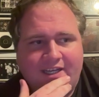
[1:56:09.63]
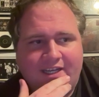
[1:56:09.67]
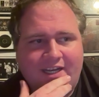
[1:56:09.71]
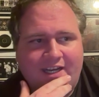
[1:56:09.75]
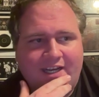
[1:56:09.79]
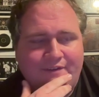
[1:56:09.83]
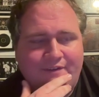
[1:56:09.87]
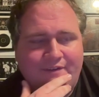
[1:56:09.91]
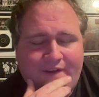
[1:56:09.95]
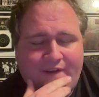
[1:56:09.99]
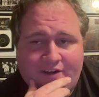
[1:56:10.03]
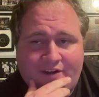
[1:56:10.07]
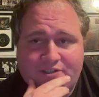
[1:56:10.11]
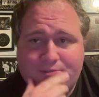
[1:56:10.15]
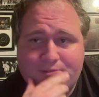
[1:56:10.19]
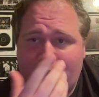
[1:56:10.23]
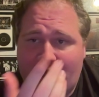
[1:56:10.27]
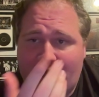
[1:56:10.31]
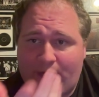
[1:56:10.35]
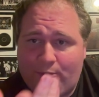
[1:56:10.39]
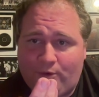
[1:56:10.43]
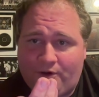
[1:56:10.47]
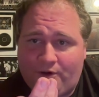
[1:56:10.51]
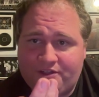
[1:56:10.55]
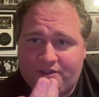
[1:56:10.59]
I figure it's
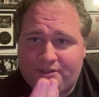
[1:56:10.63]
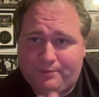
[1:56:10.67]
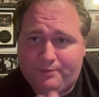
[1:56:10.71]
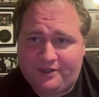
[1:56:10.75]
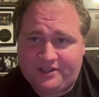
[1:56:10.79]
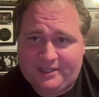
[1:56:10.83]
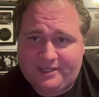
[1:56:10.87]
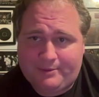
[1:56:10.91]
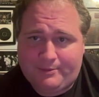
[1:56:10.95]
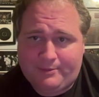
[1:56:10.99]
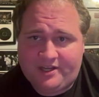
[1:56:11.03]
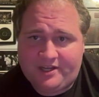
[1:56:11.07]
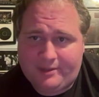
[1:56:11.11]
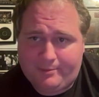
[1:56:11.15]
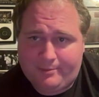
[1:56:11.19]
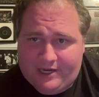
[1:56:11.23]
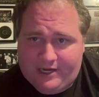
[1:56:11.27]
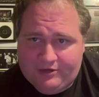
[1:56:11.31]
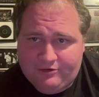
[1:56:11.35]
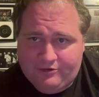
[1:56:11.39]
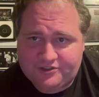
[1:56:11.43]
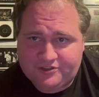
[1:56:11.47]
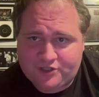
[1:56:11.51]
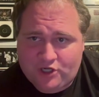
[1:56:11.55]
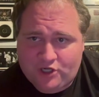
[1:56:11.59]
probably worth to put them under the
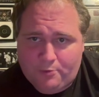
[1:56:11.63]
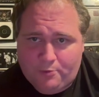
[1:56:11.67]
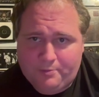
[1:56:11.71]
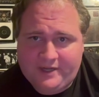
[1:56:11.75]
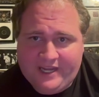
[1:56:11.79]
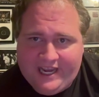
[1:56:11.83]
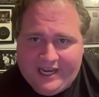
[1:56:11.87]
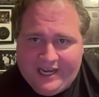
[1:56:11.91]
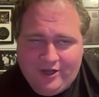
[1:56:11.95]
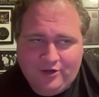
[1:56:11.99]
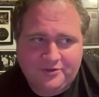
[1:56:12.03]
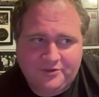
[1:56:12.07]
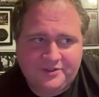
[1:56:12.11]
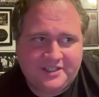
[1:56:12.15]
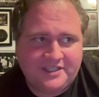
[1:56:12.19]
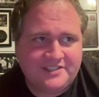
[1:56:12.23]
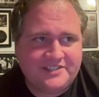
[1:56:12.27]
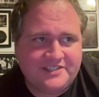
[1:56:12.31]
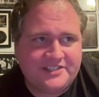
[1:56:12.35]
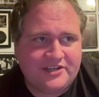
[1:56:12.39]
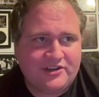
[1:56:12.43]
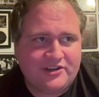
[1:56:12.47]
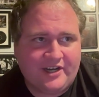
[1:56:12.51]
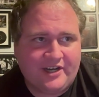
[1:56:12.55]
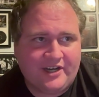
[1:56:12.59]
microscope now,
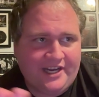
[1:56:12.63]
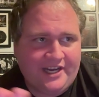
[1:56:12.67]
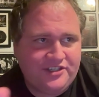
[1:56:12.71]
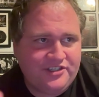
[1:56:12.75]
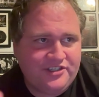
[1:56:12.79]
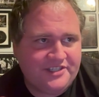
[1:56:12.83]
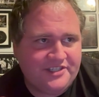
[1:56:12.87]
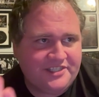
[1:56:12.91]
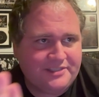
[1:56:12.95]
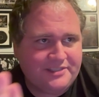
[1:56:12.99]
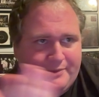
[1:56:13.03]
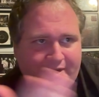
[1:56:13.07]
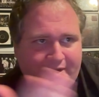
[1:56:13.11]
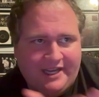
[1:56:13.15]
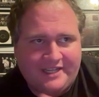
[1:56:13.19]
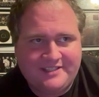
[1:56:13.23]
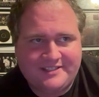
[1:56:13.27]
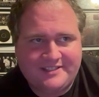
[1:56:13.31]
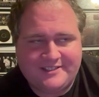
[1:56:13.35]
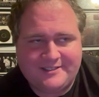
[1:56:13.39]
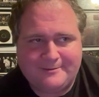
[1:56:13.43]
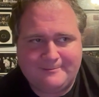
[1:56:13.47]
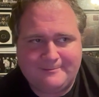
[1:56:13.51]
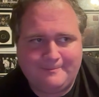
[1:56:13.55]
considering I just met